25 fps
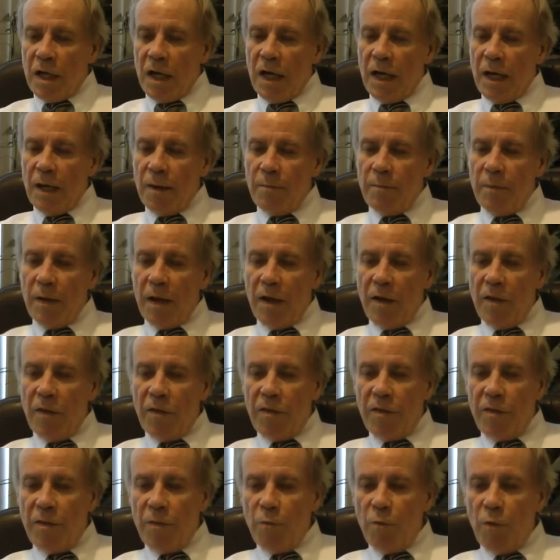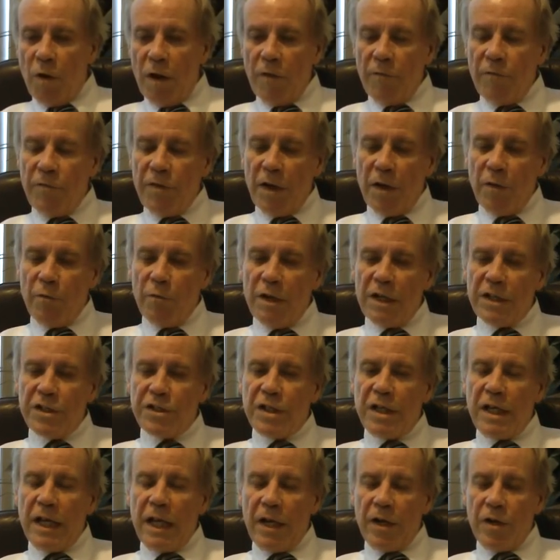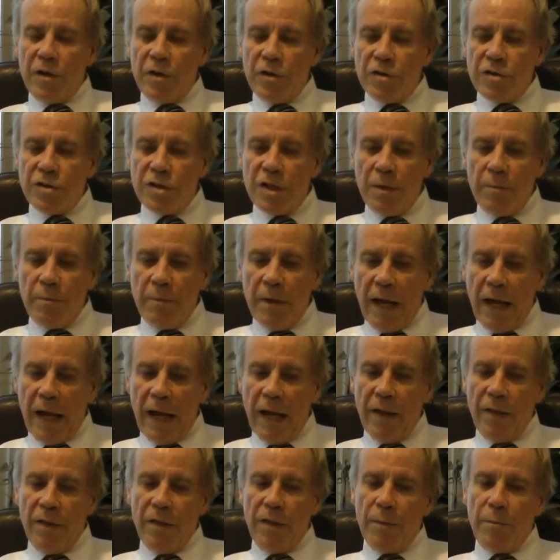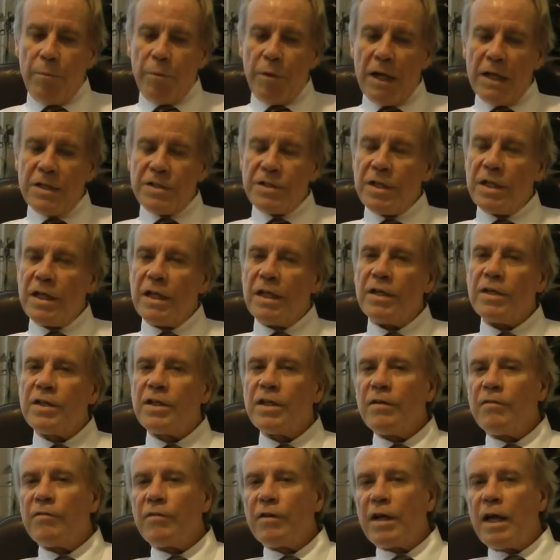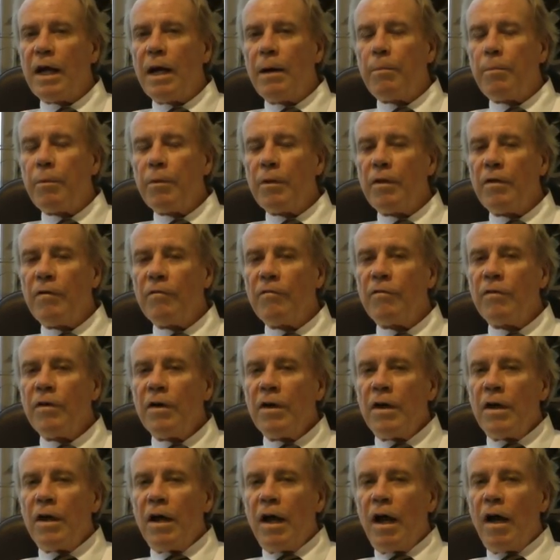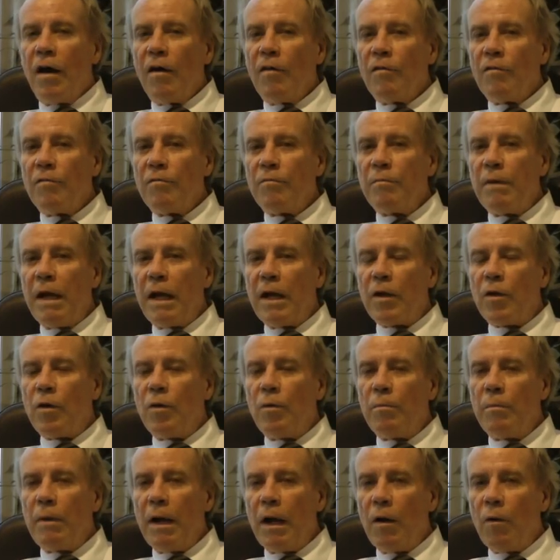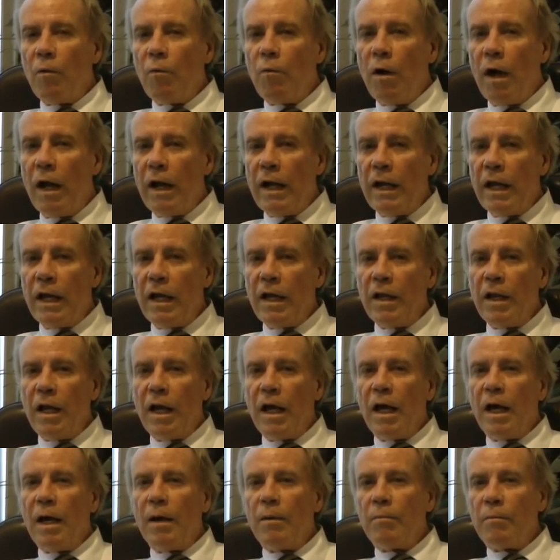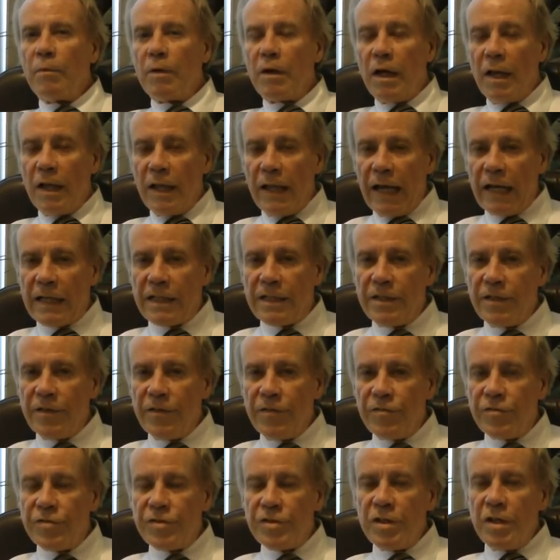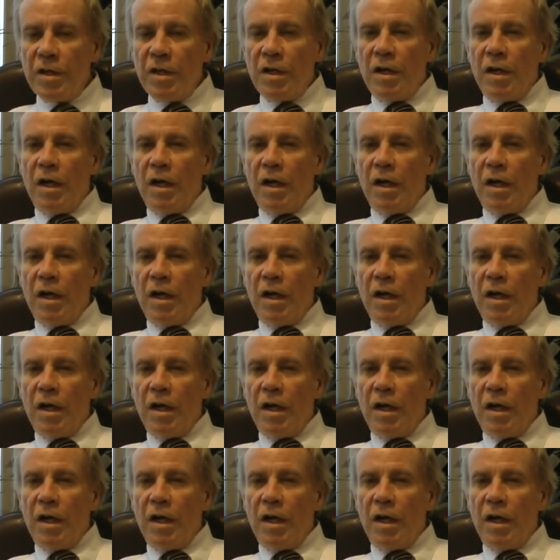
um, one of the originators um, and the president of a couple of, of medical marijuana um, collectives,